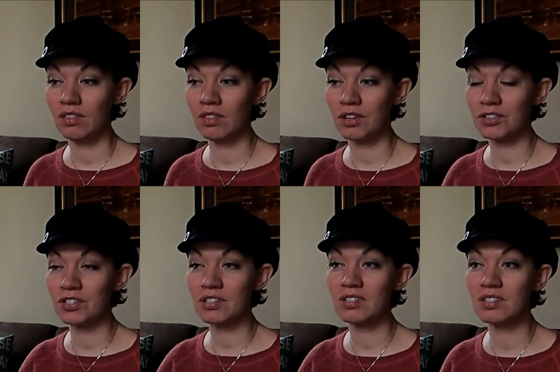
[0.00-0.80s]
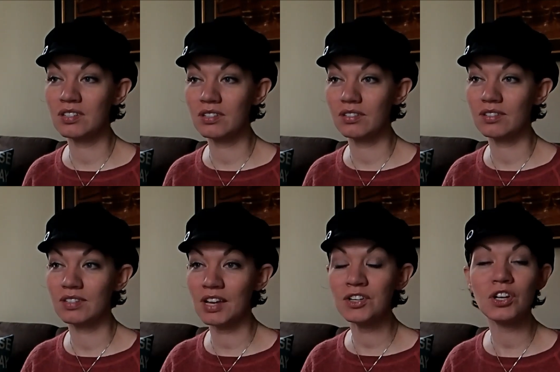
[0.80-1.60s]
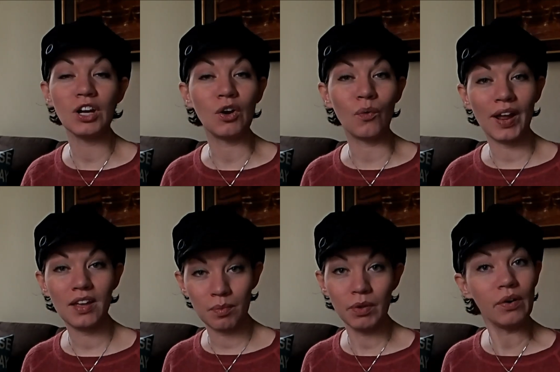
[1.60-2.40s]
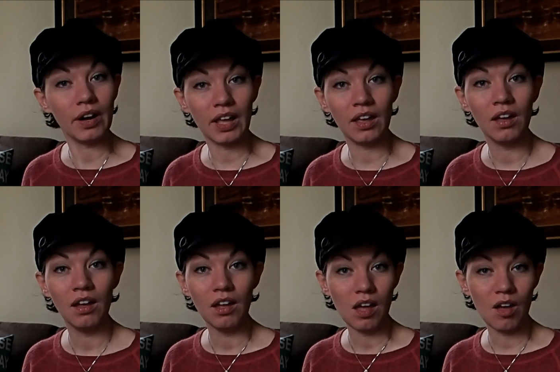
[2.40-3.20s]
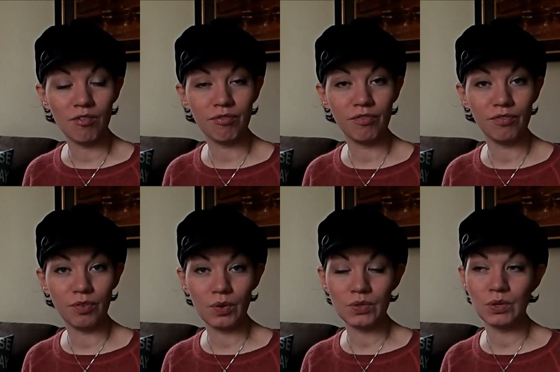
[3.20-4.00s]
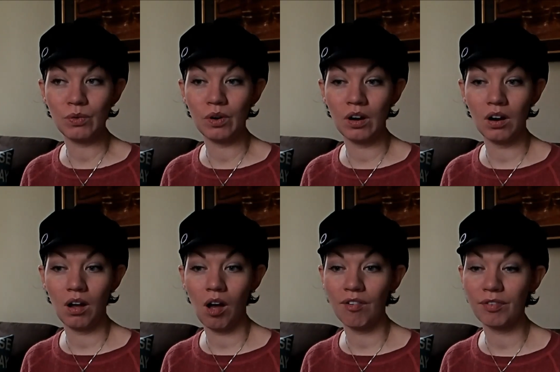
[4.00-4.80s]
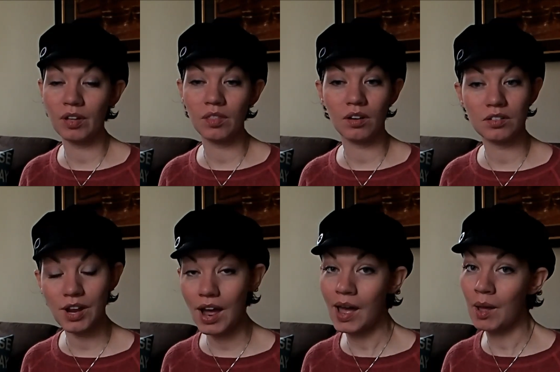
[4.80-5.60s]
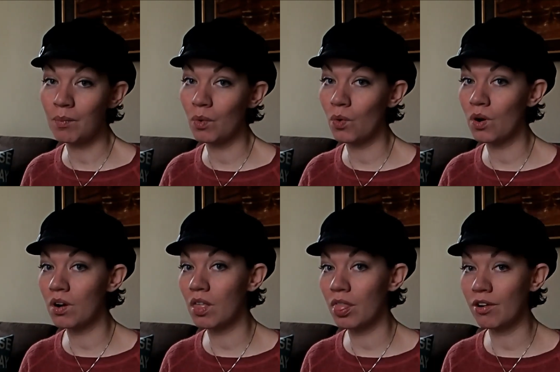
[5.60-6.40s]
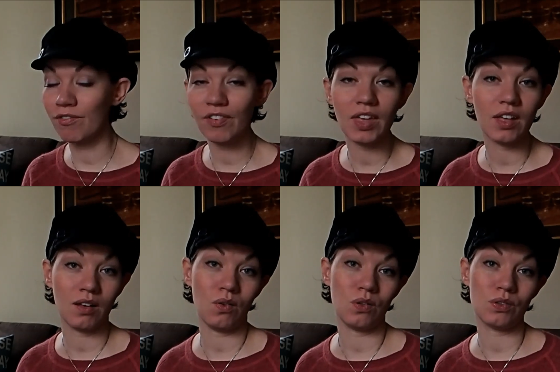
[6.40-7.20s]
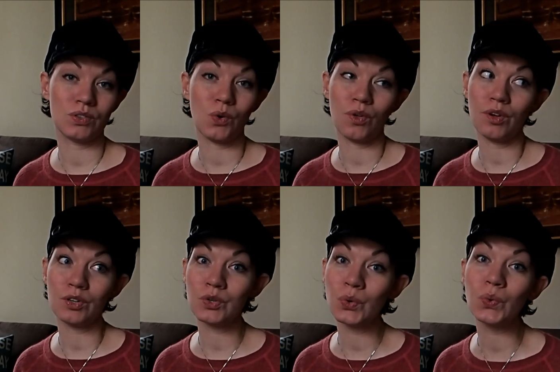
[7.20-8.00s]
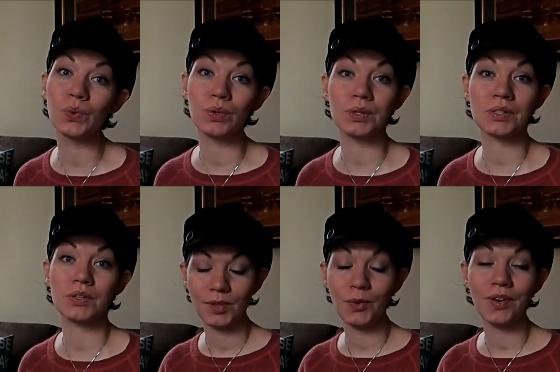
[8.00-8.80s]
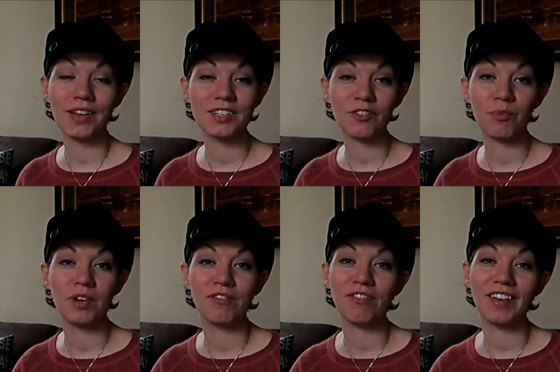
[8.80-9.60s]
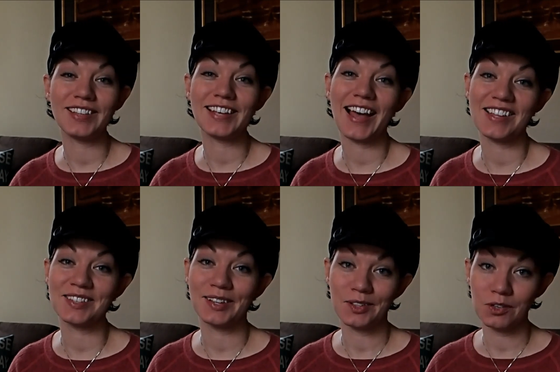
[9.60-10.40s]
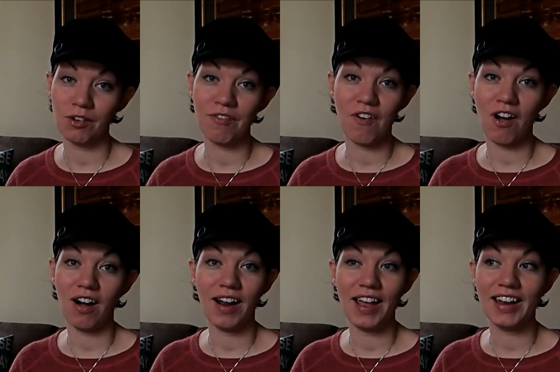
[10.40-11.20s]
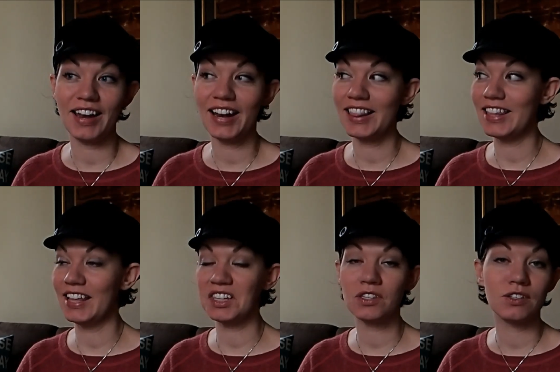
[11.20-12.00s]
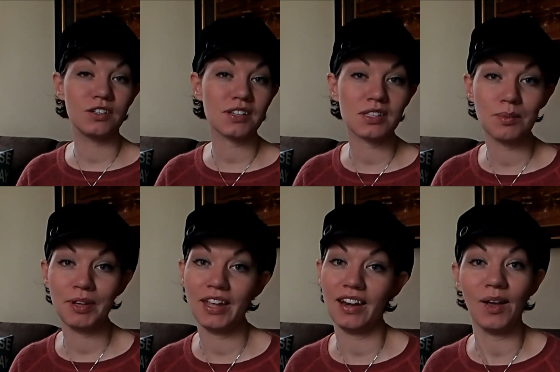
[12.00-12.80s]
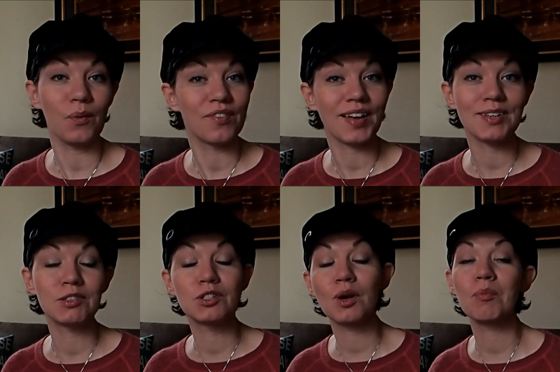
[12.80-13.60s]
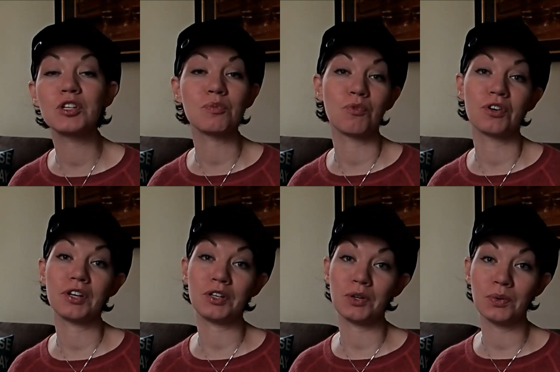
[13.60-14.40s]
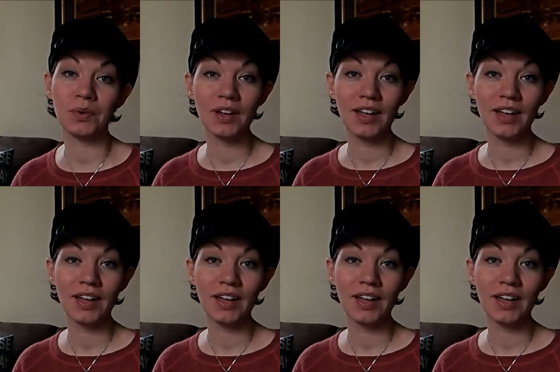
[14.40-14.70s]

just such a great community of folks who are offering their time or their vehicles or their tools. You guys have been fantastic so far, and it's just the beginning. We've got so much more to do.